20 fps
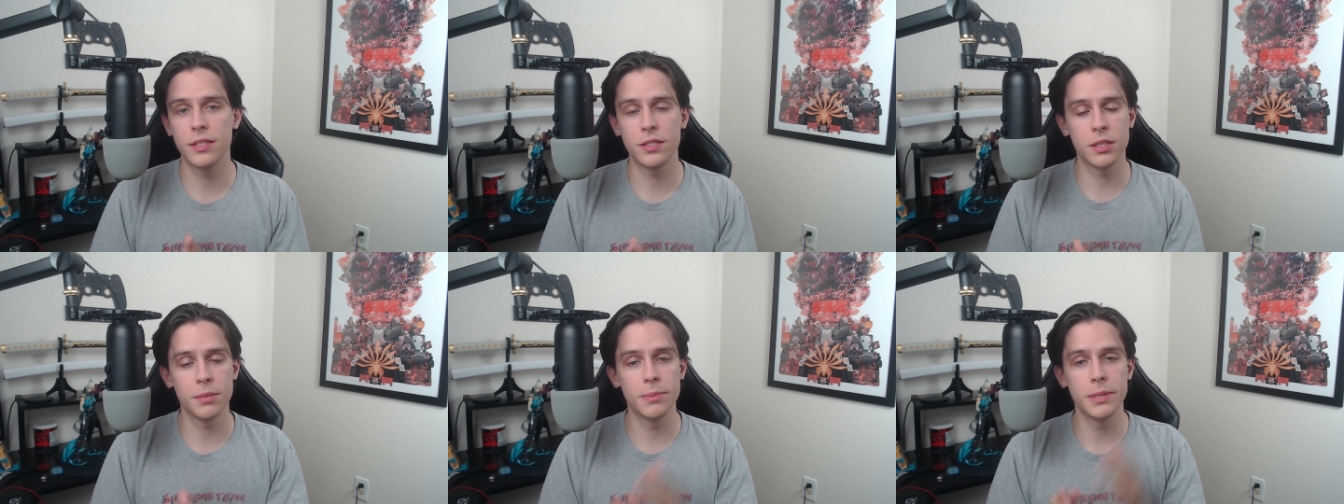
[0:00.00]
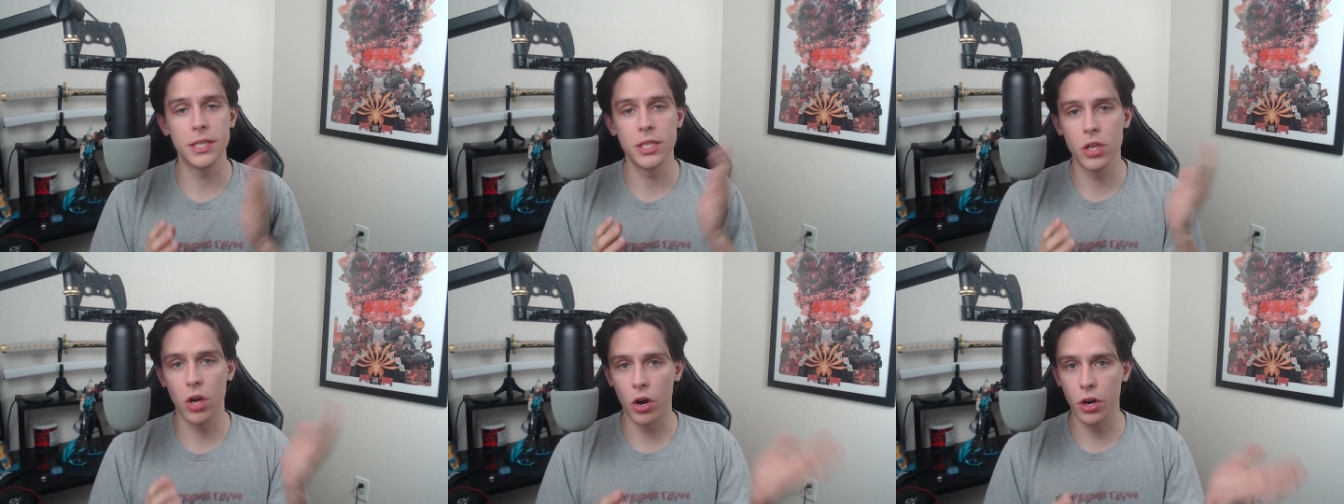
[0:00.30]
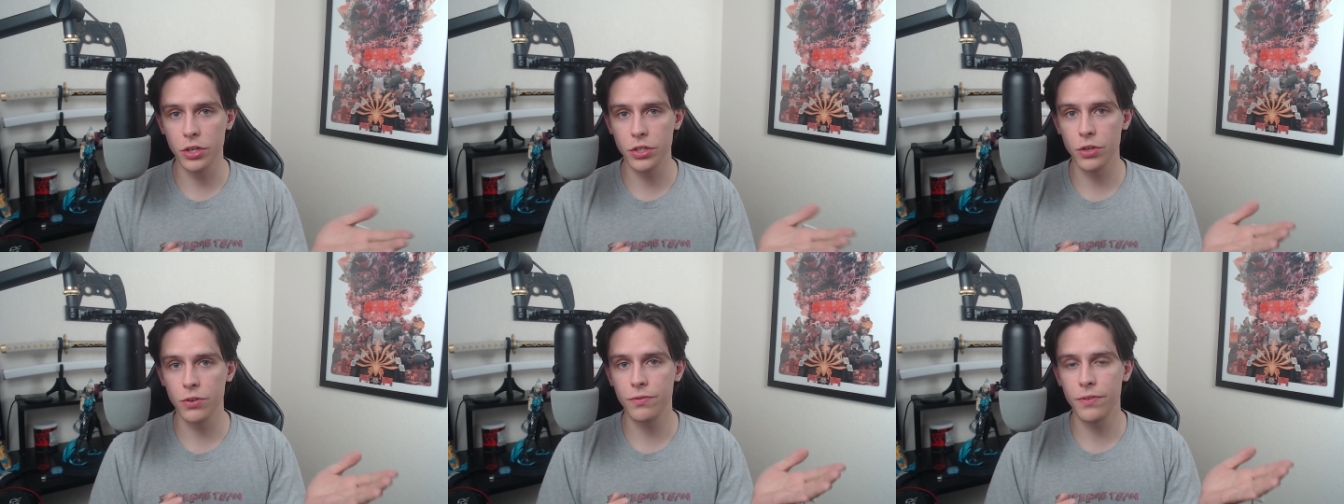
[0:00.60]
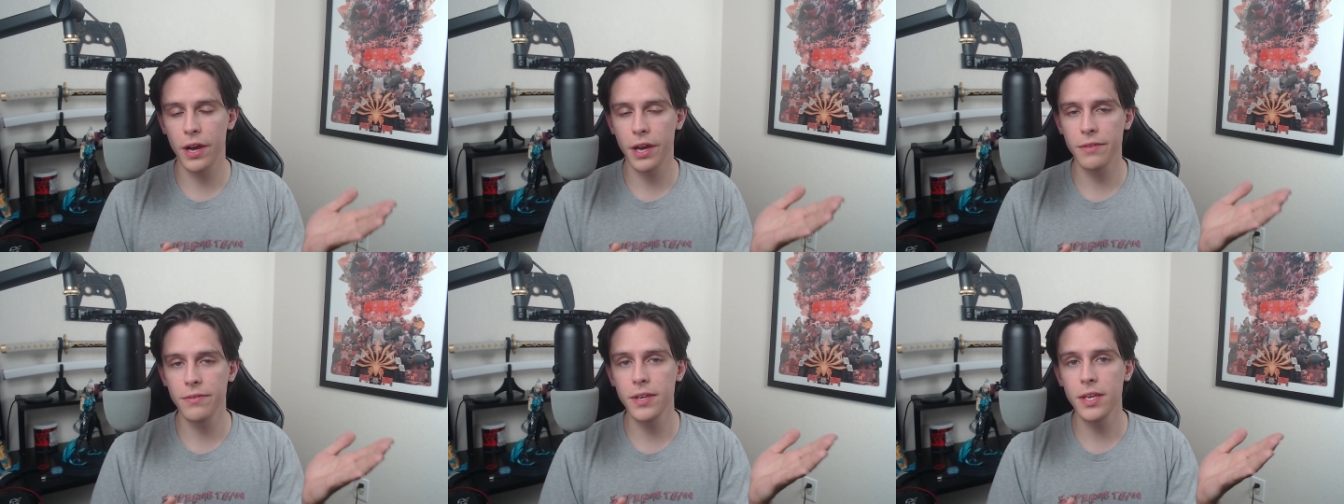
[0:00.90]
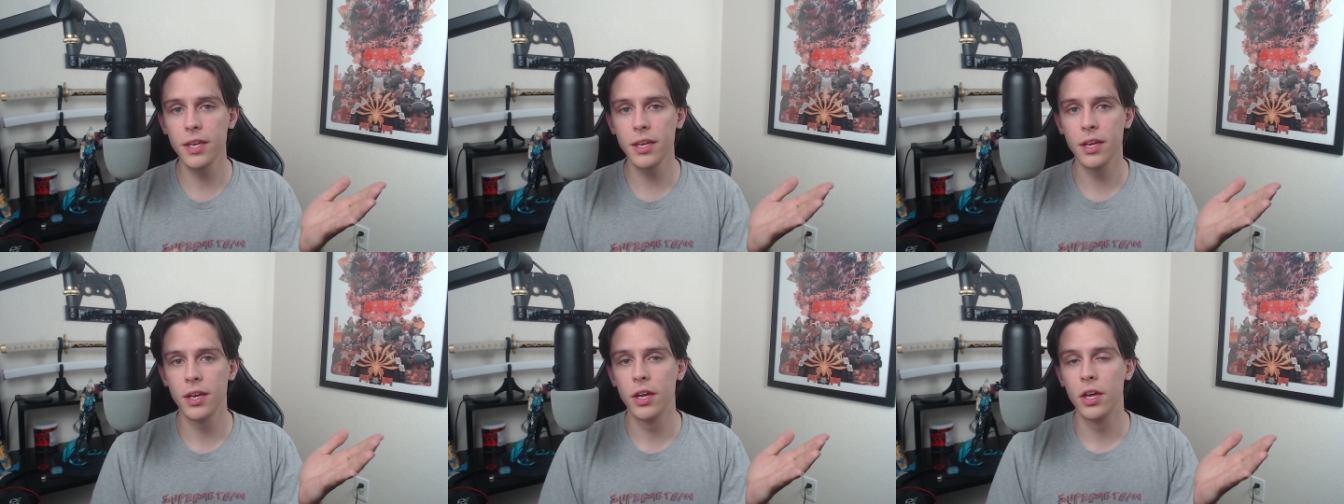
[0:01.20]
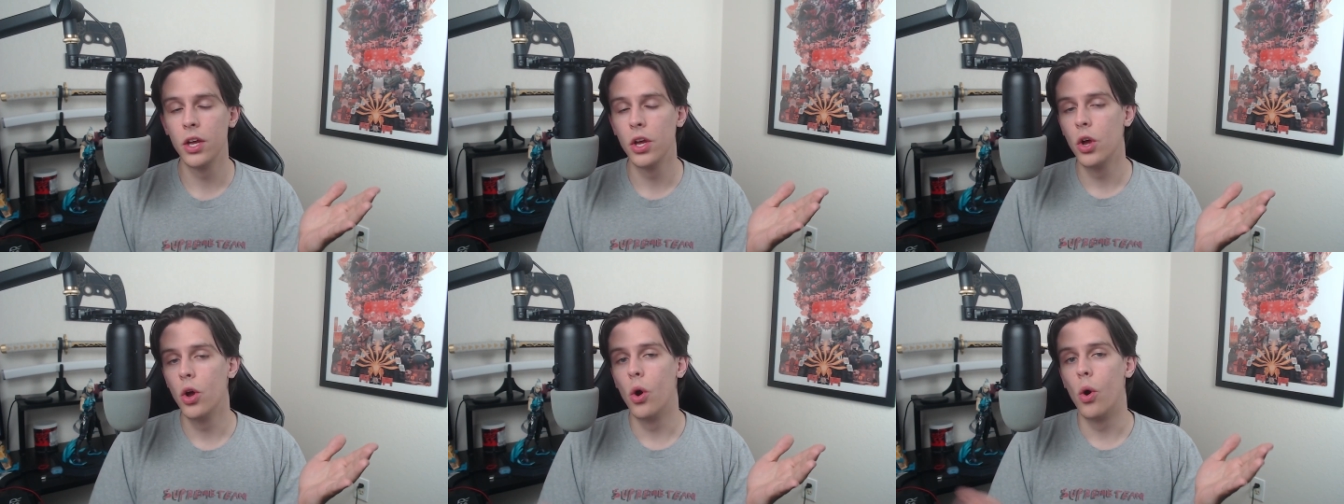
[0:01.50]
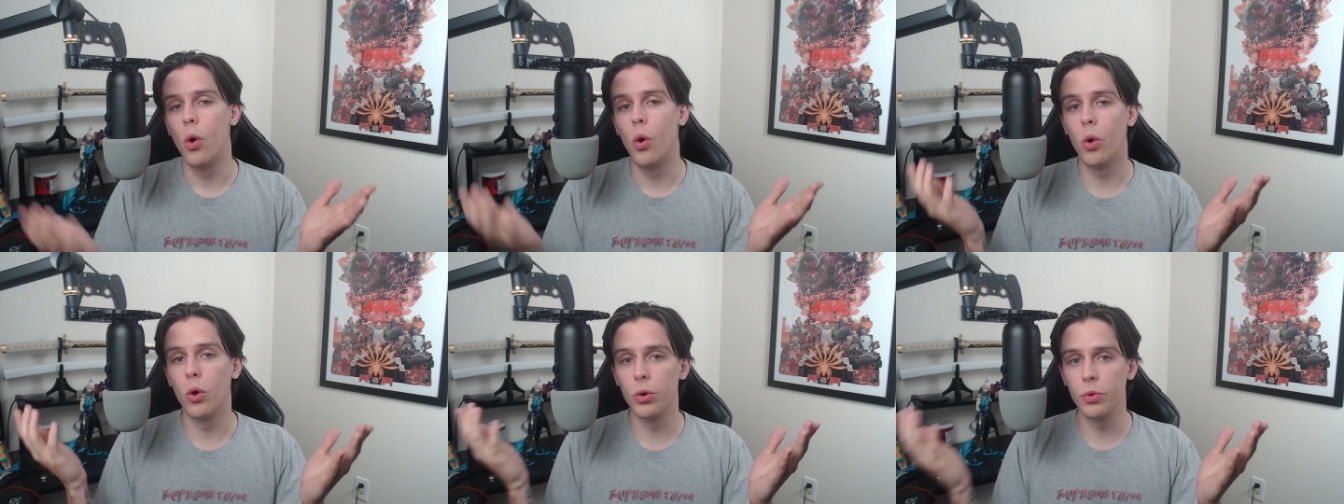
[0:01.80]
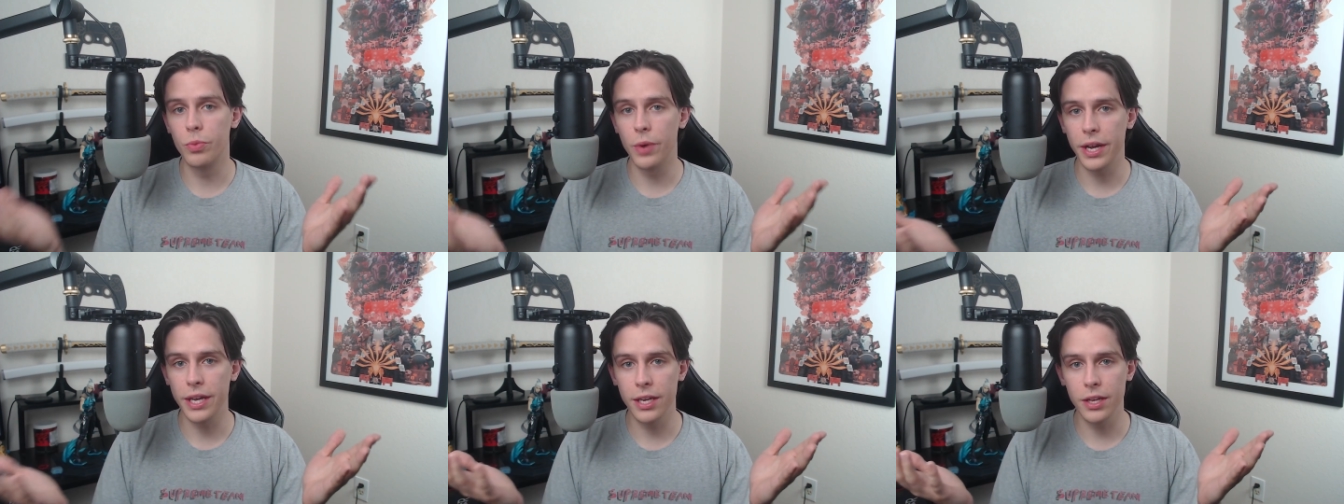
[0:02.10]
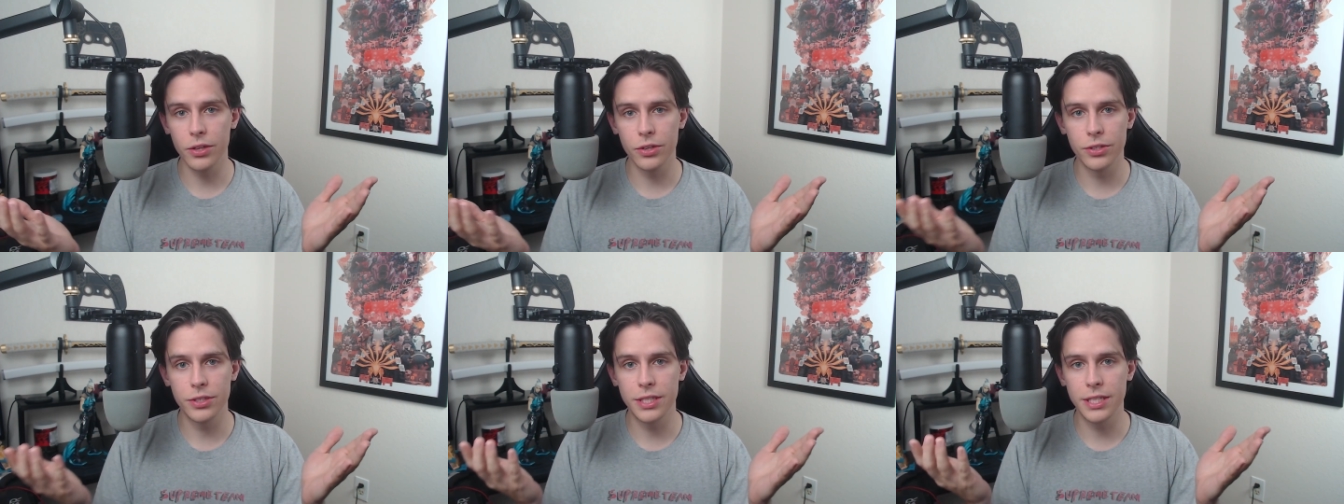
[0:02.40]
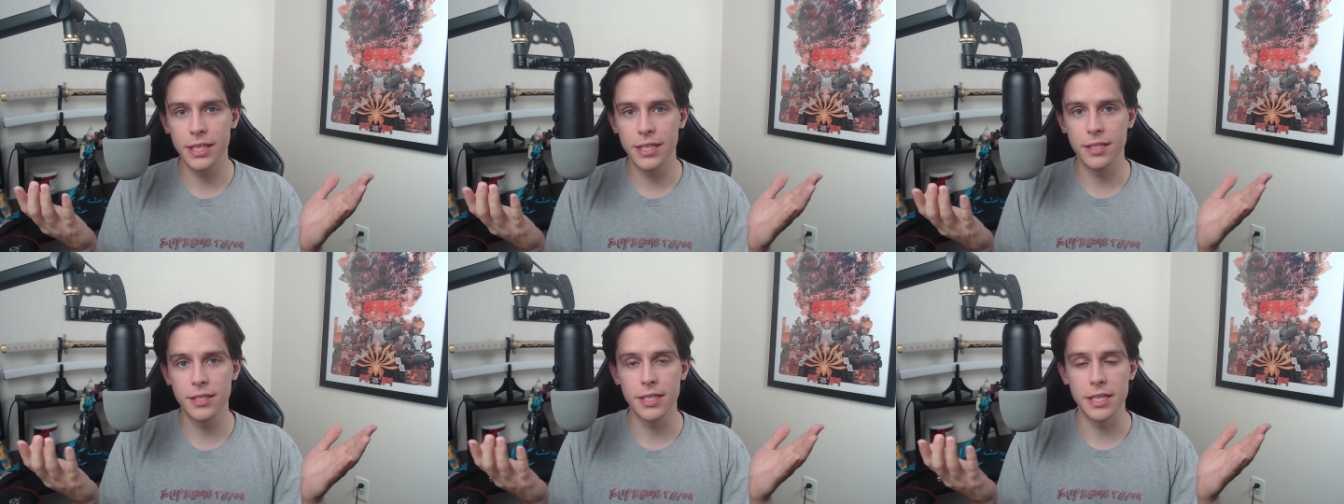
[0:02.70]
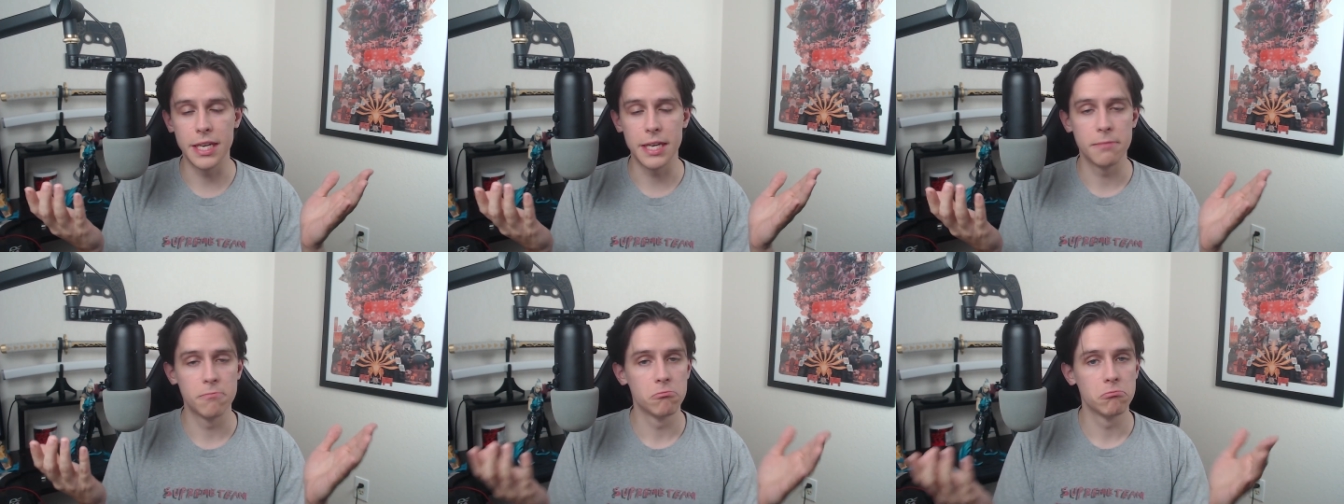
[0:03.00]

to be Naruto 5e or regular D&D.